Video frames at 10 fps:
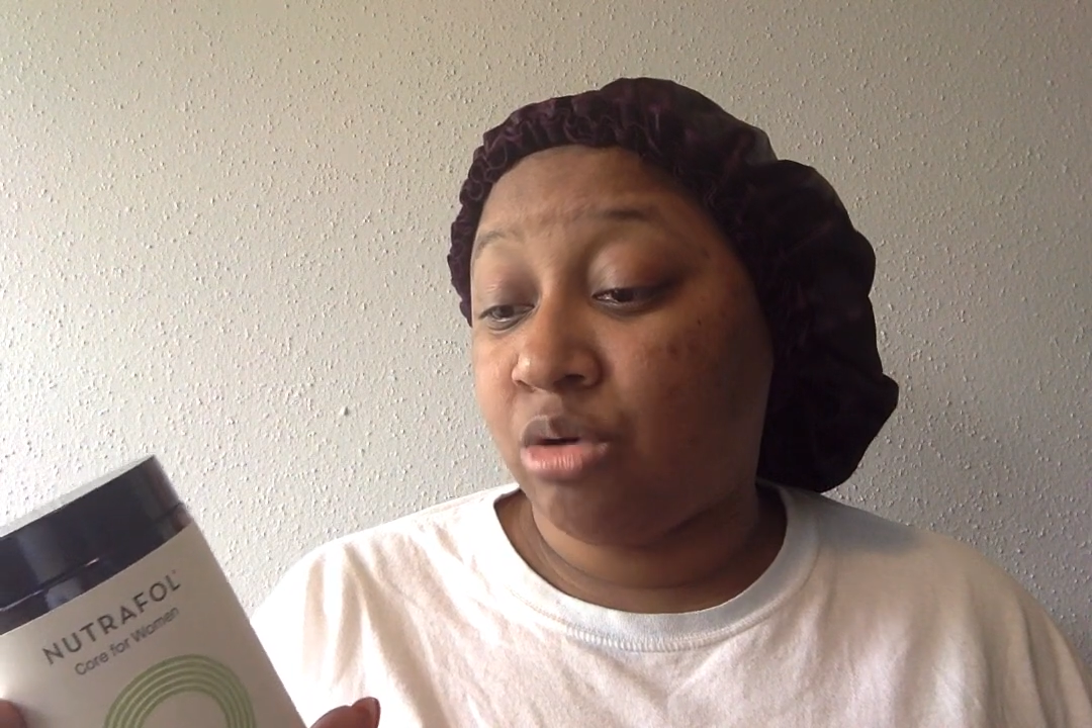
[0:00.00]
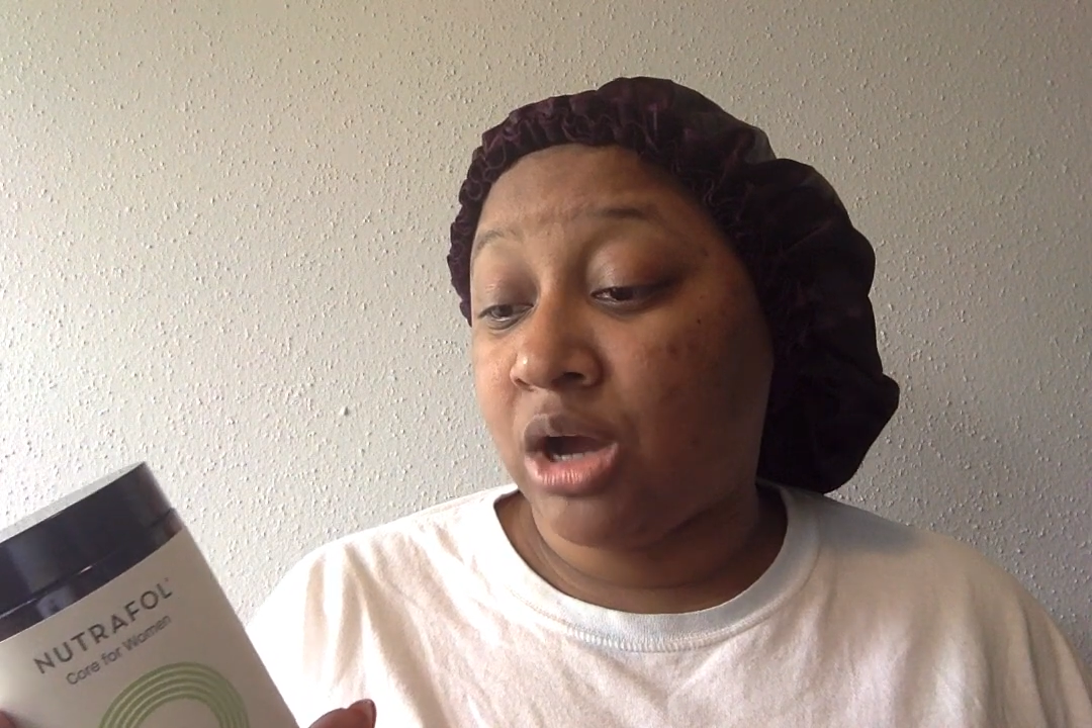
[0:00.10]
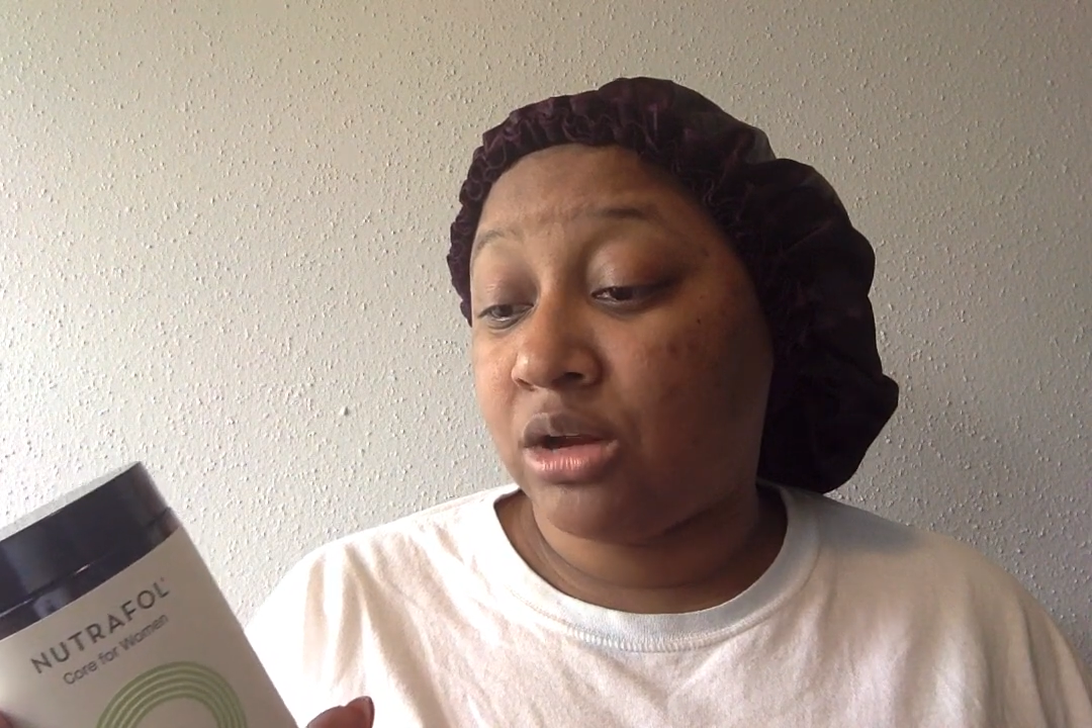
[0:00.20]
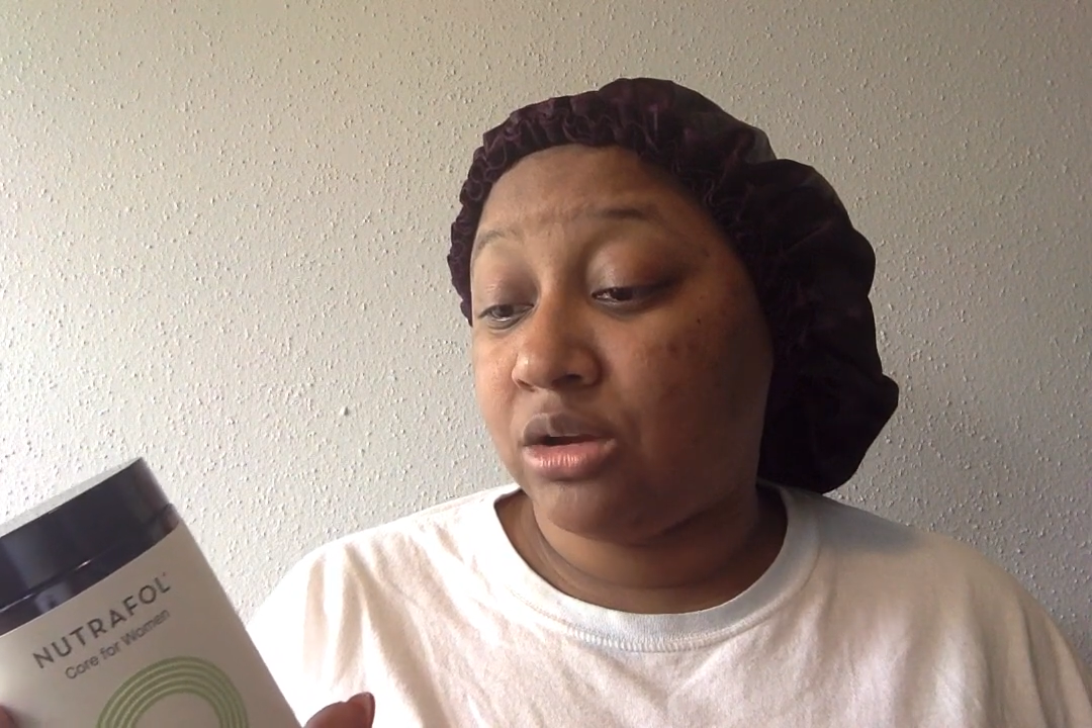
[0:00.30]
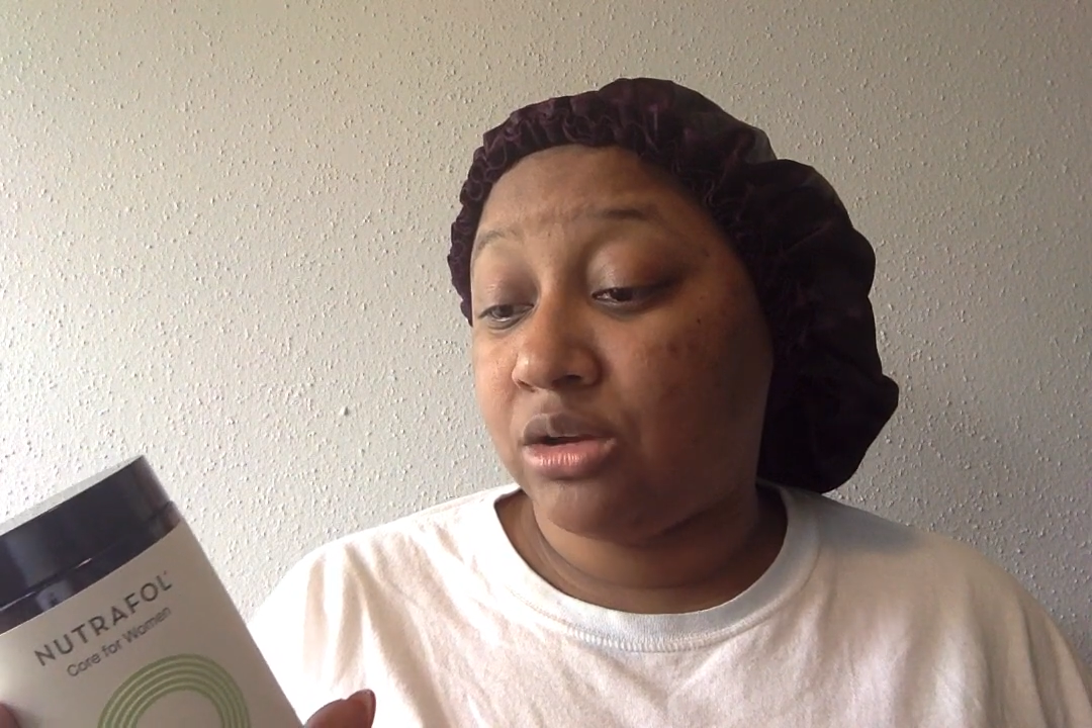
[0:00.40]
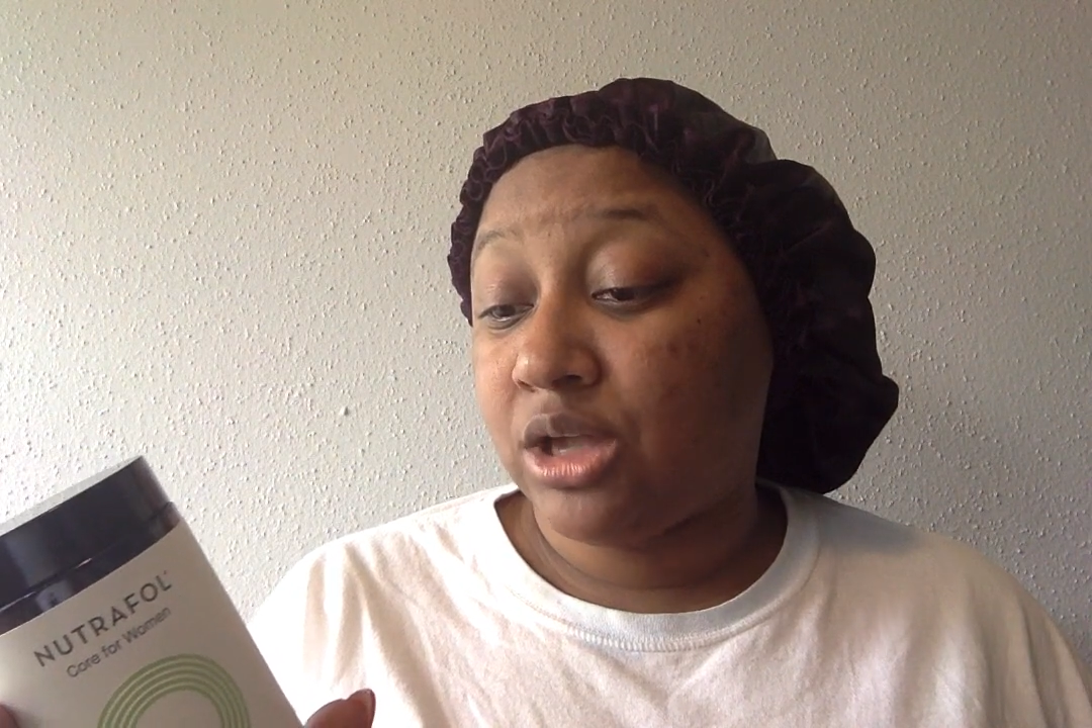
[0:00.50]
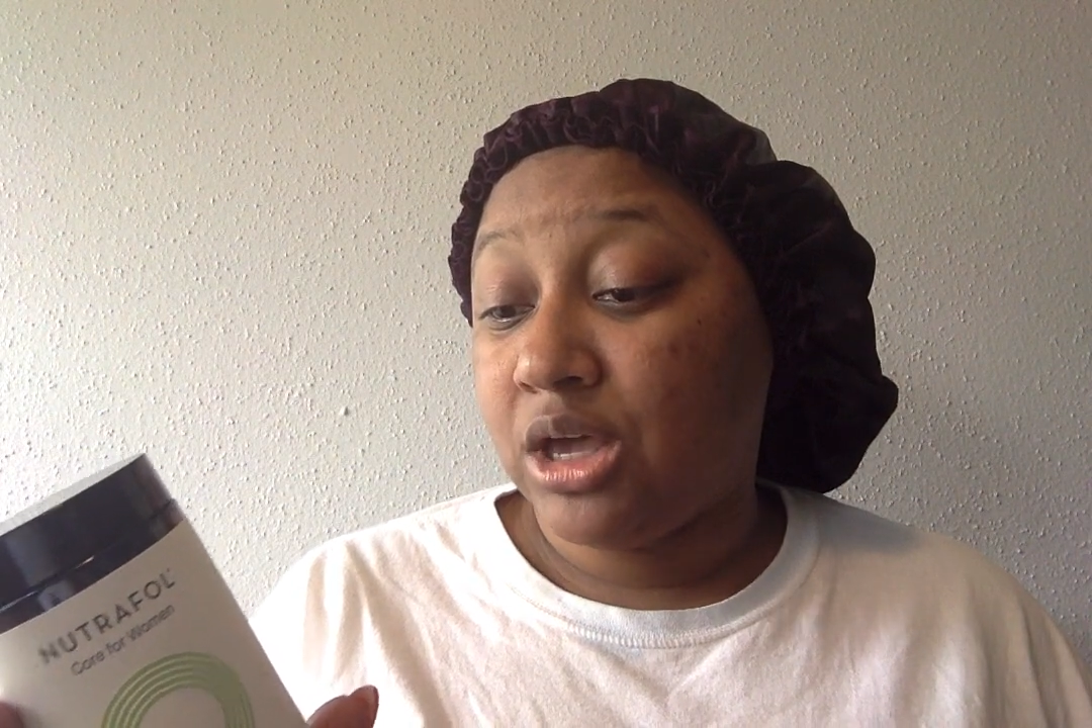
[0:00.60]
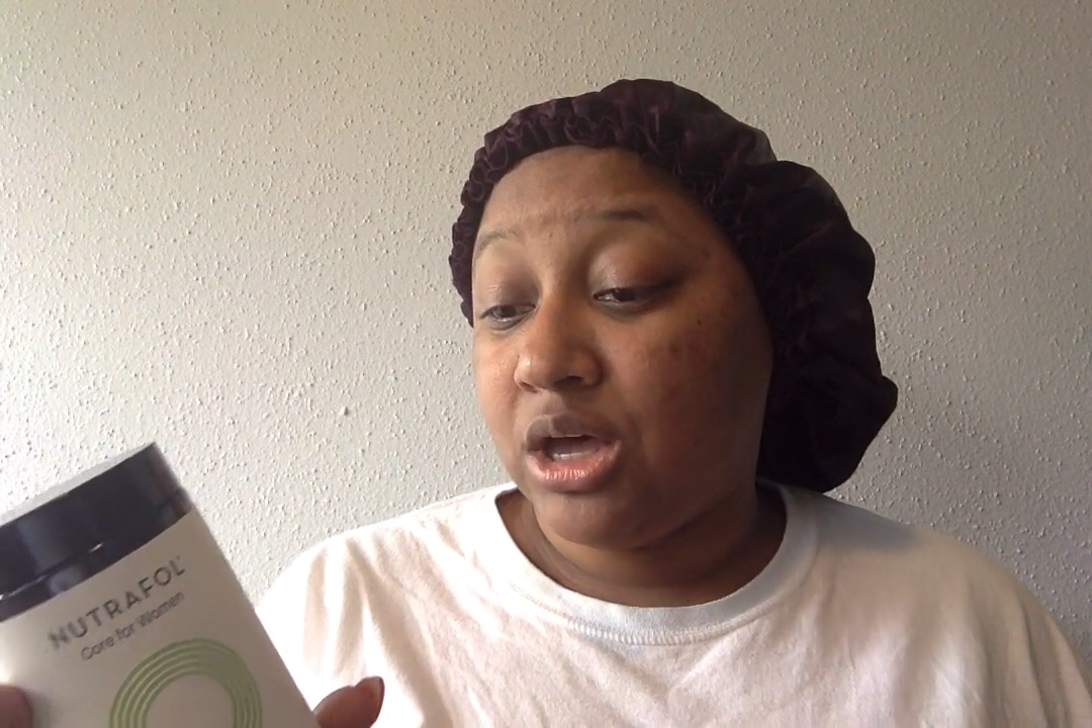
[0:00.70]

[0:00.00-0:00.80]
product.